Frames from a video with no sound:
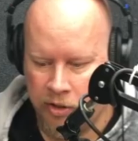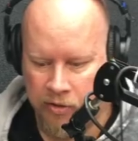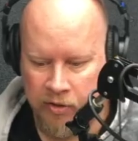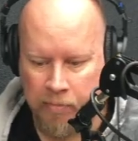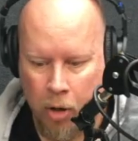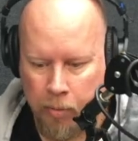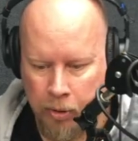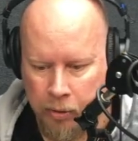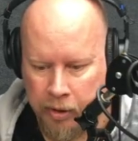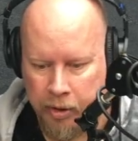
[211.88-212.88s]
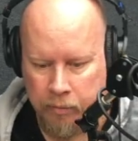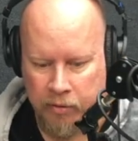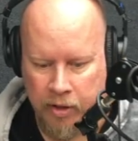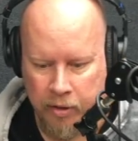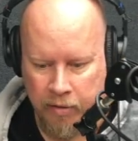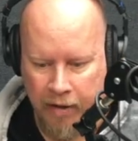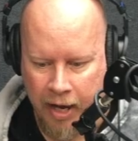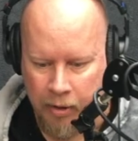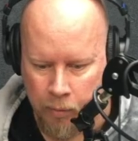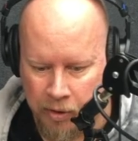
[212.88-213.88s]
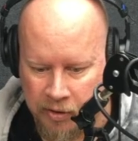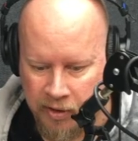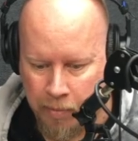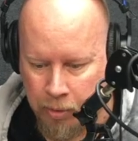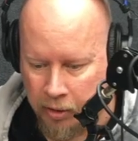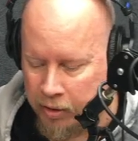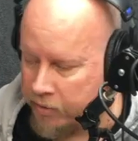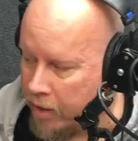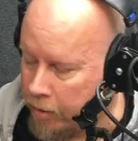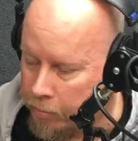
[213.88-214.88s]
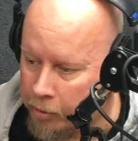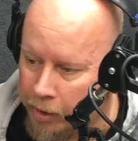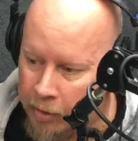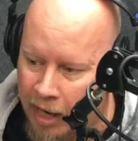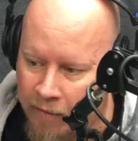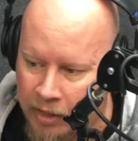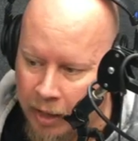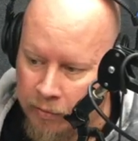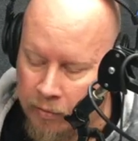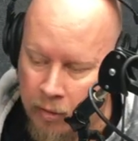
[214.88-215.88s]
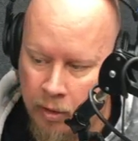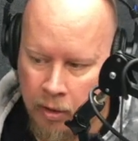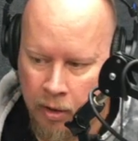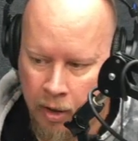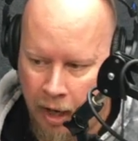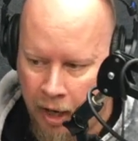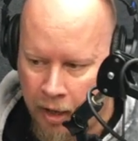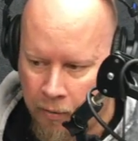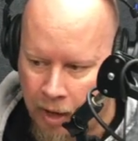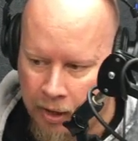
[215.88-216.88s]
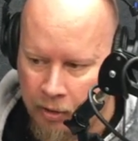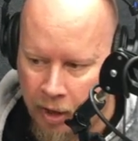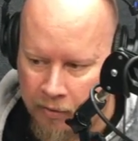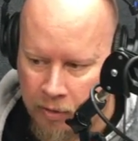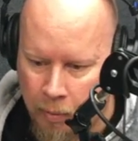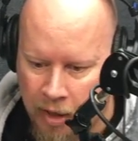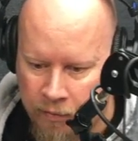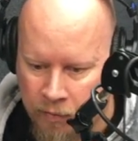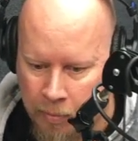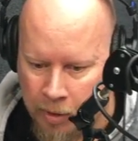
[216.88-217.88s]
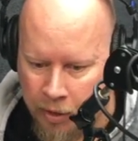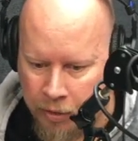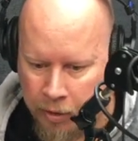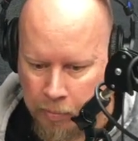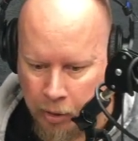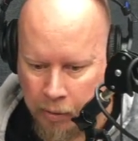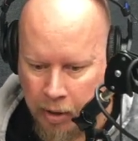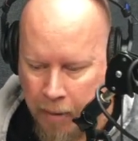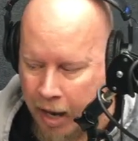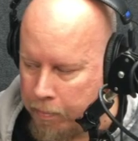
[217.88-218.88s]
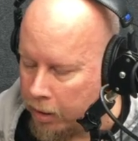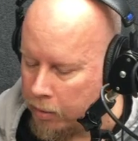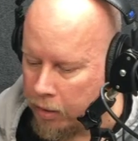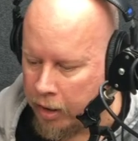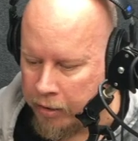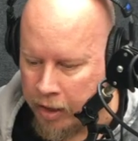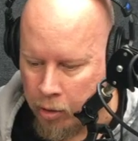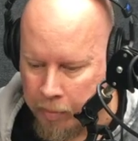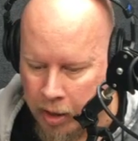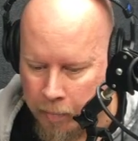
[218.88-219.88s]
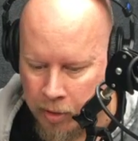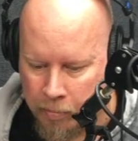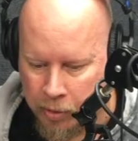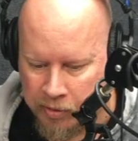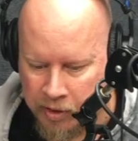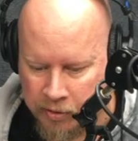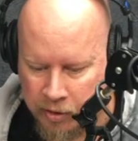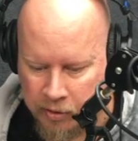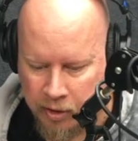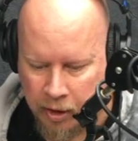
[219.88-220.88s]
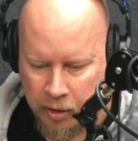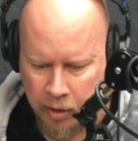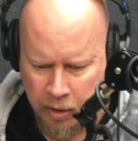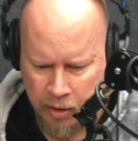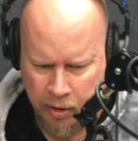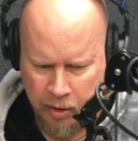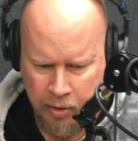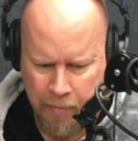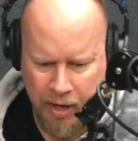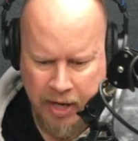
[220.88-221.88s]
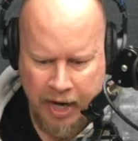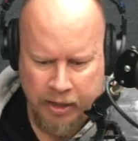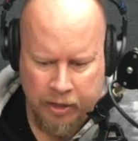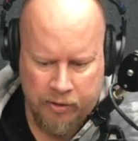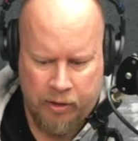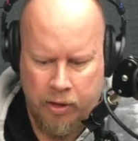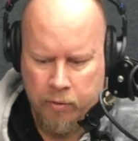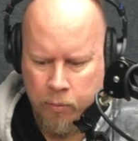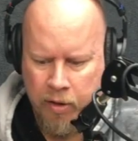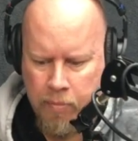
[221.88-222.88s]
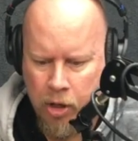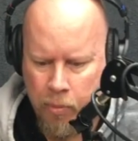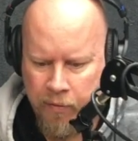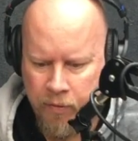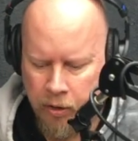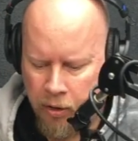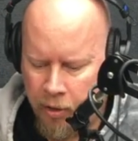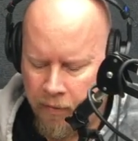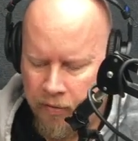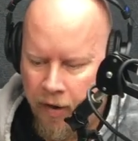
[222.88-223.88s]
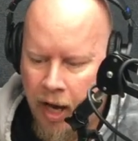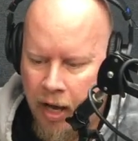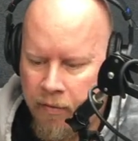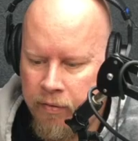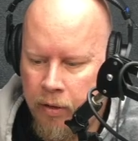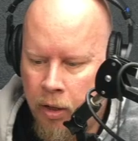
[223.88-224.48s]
just a small brewery, Southern Nevada. We're in the same building as another brewery, Craft House, and right across the way from a third brewery, Bad Beat. They opened up in the Booze District about 9 years ago, and we've been open for a little over 5.